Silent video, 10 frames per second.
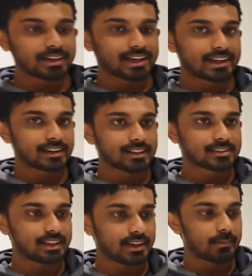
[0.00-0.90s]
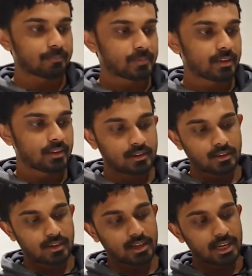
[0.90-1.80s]
like, let's say,
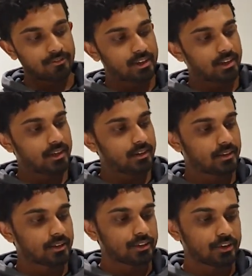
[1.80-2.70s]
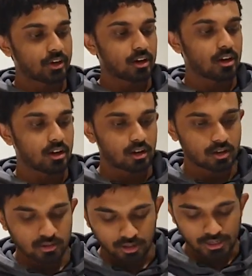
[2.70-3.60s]
heavy your,
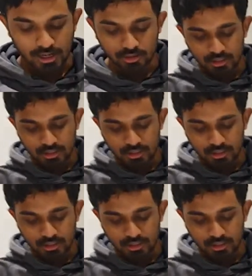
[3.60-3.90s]
or like how